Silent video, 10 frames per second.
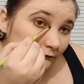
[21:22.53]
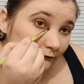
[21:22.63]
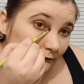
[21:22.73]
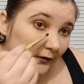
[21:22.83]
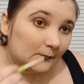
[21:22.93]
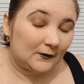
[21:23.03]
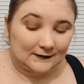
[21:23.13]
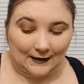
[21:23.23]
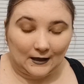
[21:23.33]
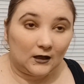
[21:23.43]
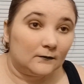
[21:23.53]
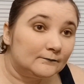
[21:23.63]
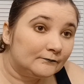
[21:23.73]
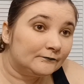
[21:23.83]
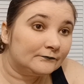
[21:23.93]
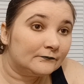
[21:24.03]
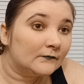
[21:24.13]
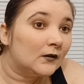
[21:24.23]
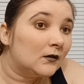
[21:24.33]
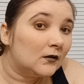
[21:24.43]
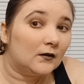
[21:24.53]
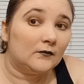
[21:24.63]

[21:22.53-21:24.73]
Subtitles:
Very petite. You